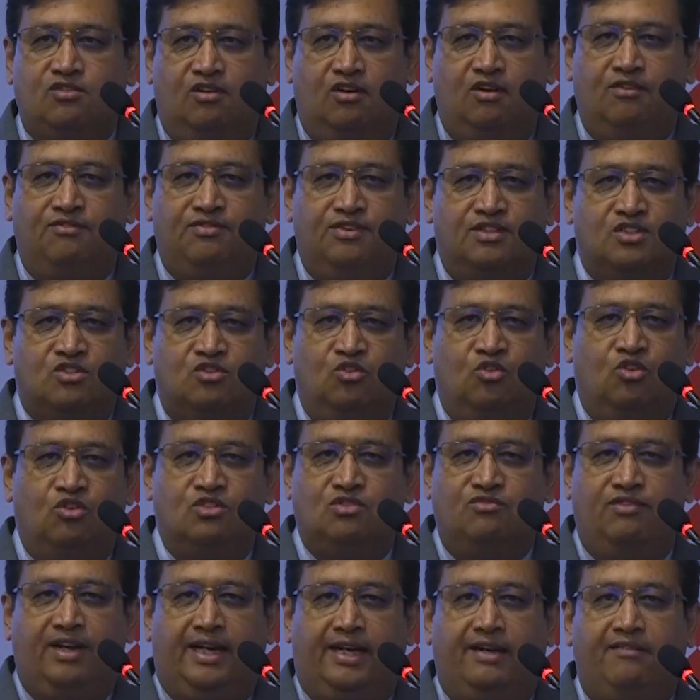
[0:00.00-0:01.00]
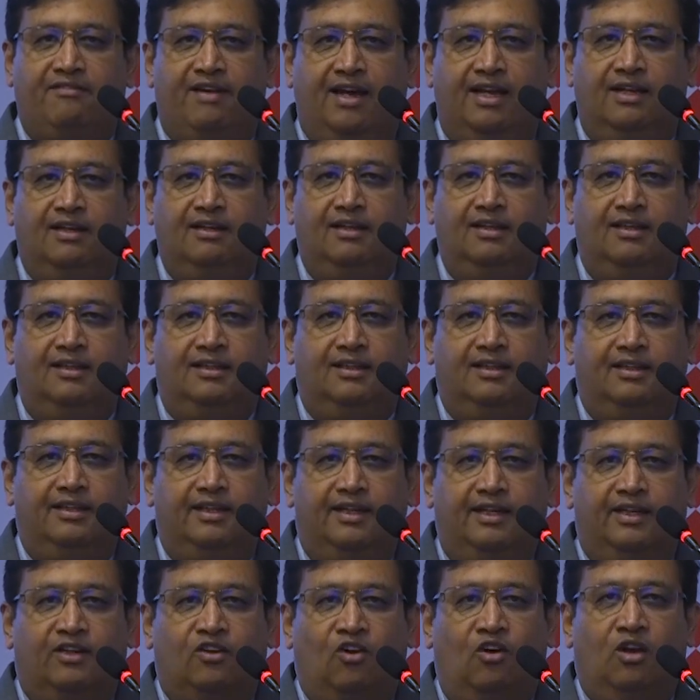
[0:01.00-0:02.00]
one of us knows very well.
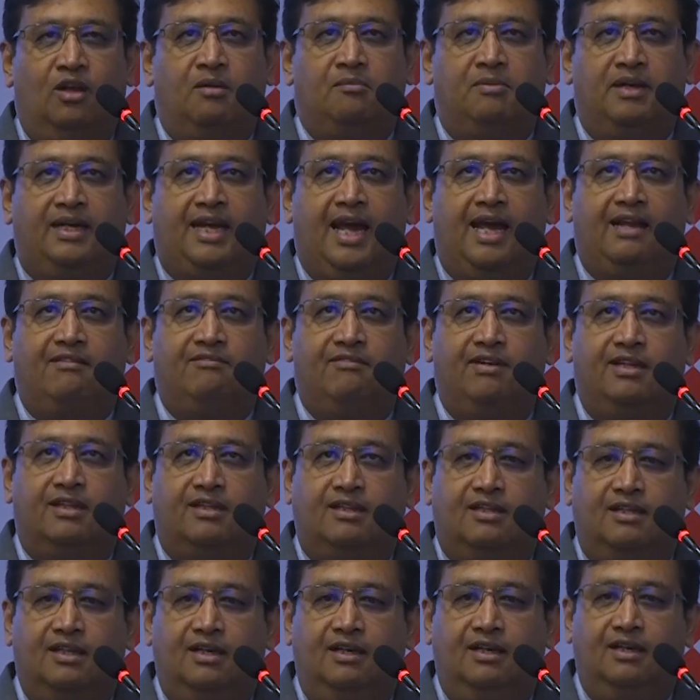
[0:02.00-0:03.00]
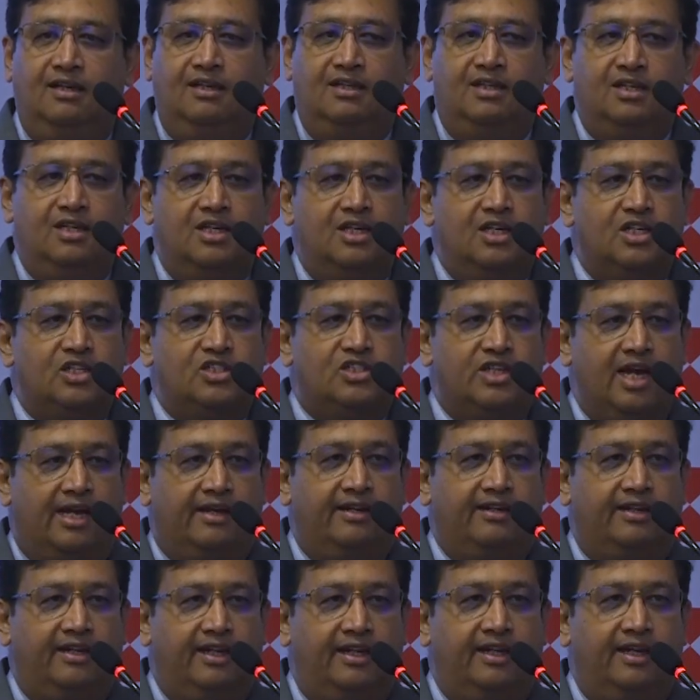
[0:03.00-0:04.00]
It all began with
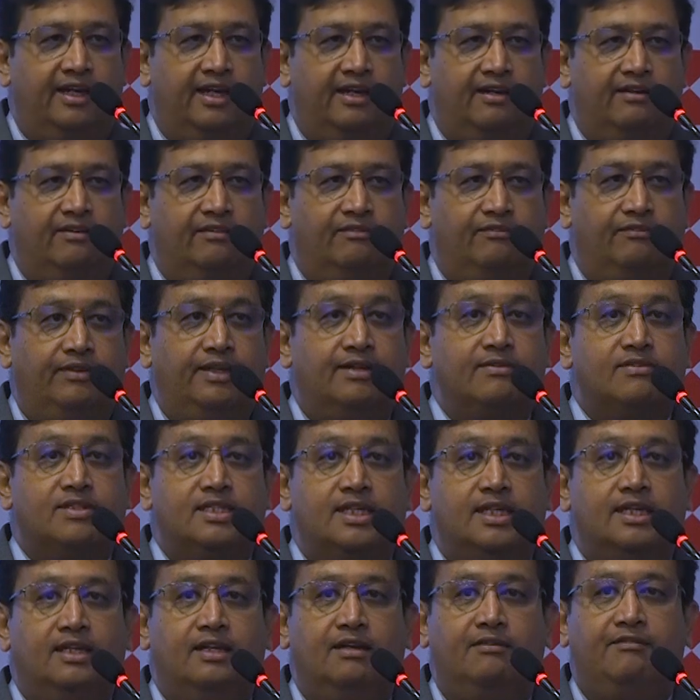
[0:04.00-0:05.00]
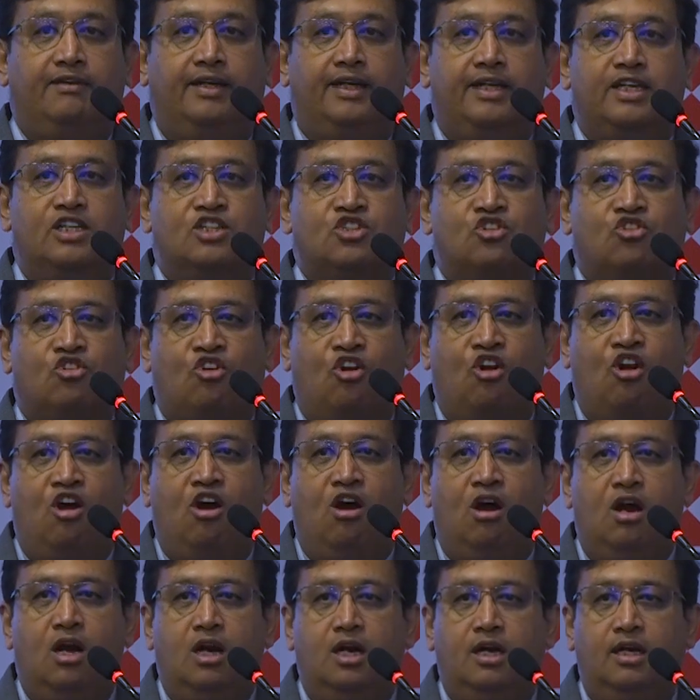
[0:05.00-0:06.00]
charity, and we have seen a very
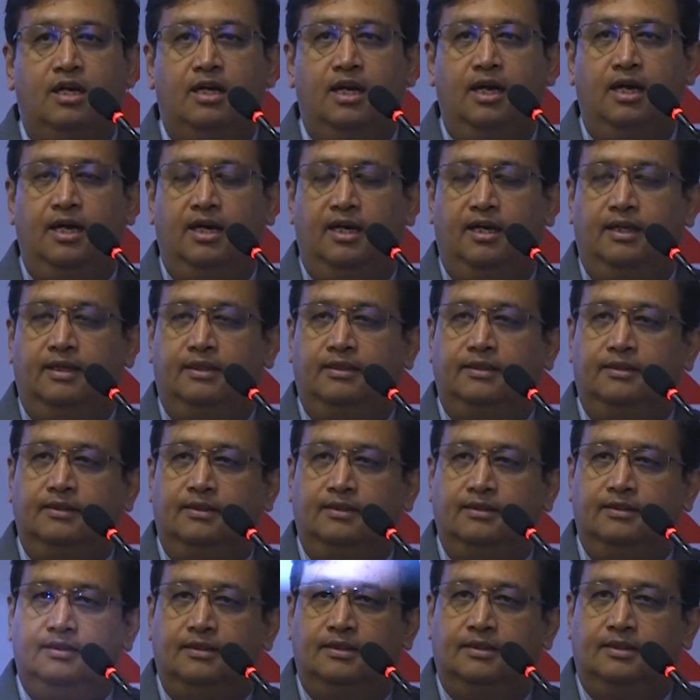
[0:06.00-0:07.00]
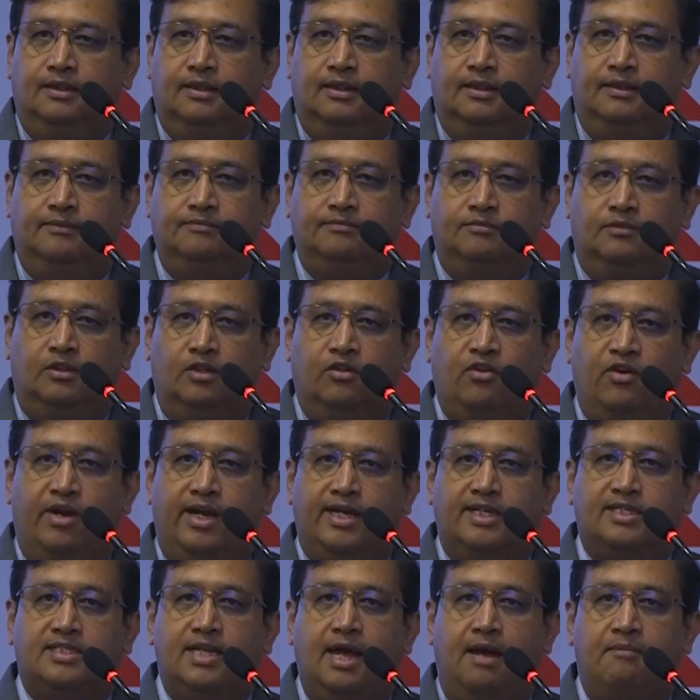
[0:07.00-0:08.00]
strong
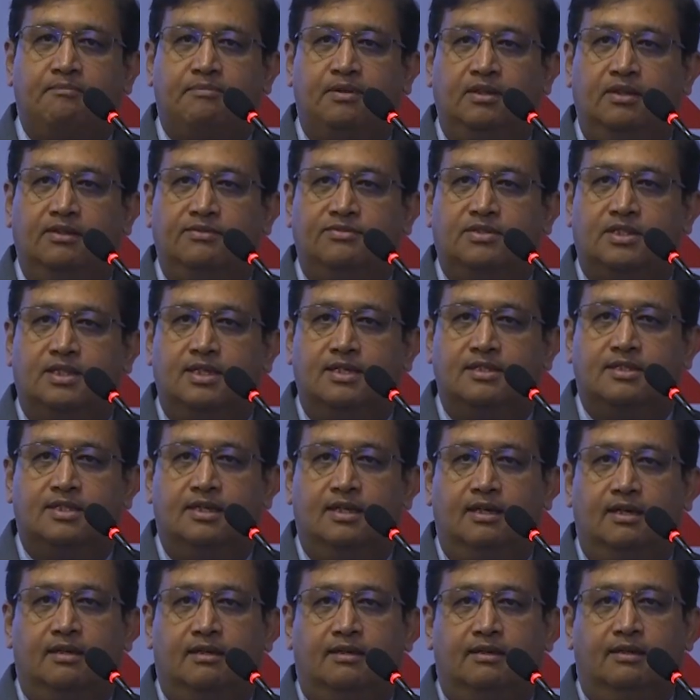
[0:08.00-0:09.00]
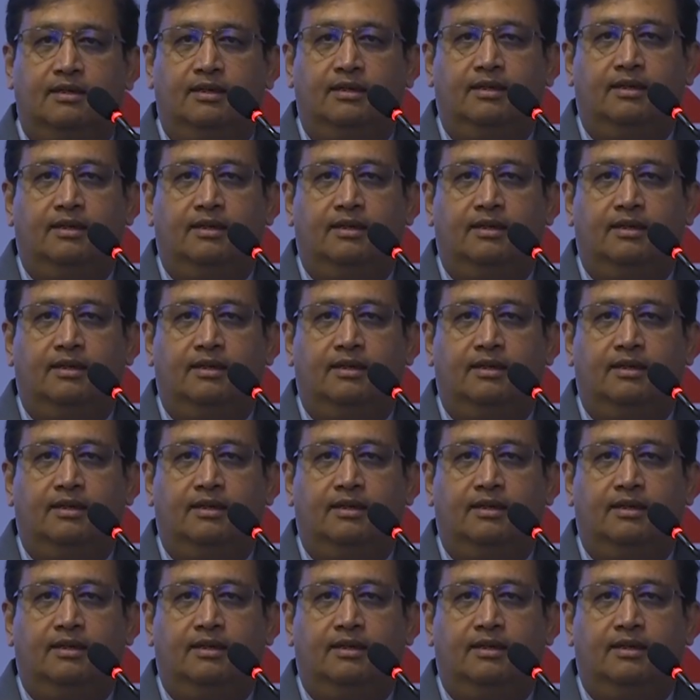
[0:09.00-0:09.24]
example of CSR